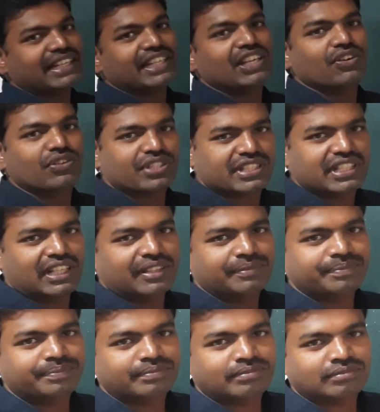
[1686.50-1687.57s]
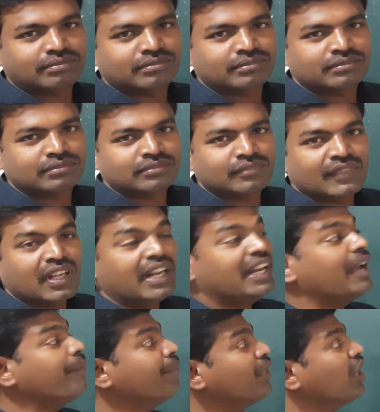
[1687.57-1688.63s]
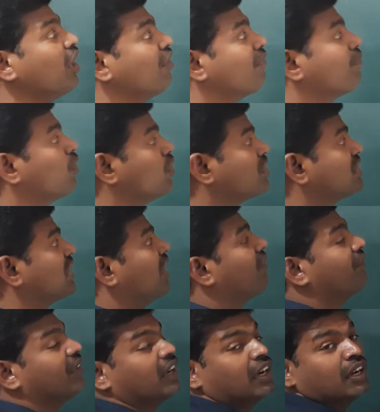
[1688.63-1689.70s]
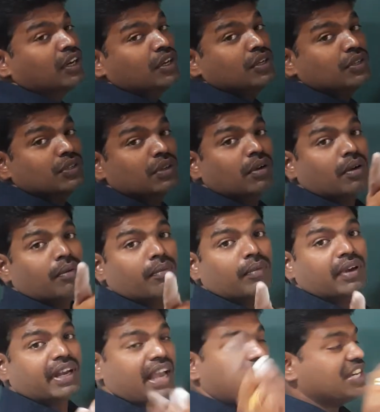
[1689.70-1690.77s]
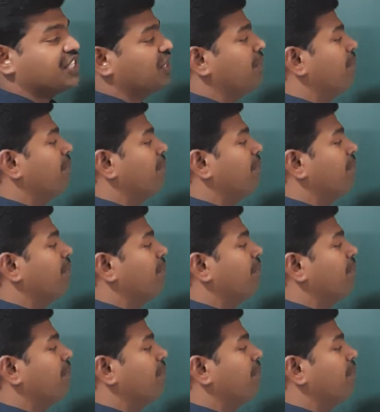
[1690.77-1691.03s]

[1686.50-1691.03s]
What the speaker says: gives number of moles of calcium